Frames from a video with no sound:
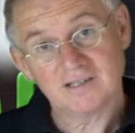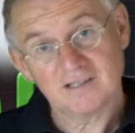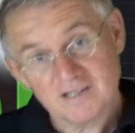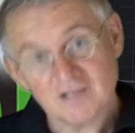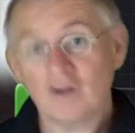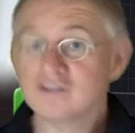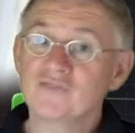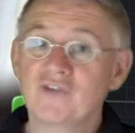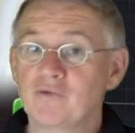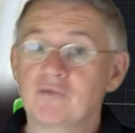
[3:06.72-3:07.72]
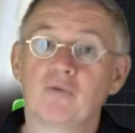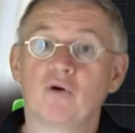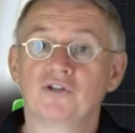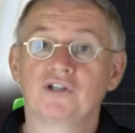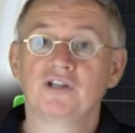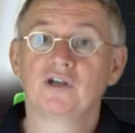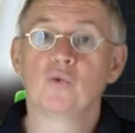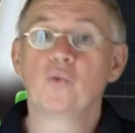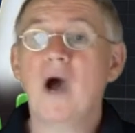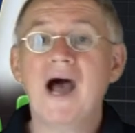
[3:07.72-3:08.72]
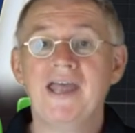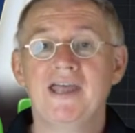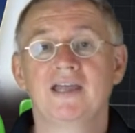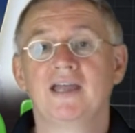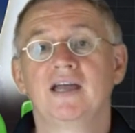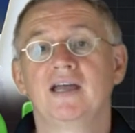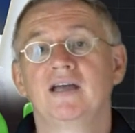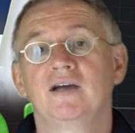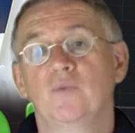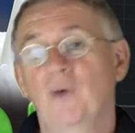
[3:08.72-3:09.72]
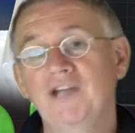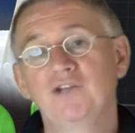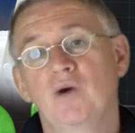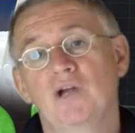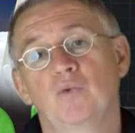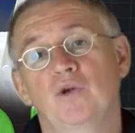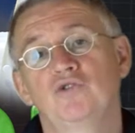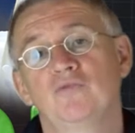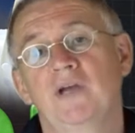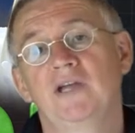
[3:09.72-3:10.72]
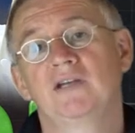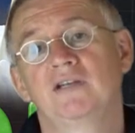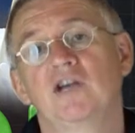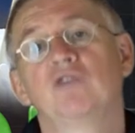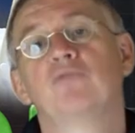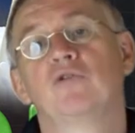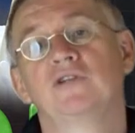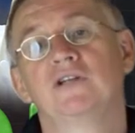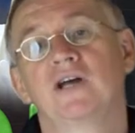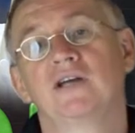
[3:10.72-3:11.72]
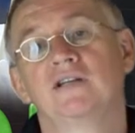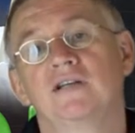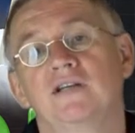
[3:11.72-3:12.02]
is also very important. Why? Why do I want to make the all-protein diet?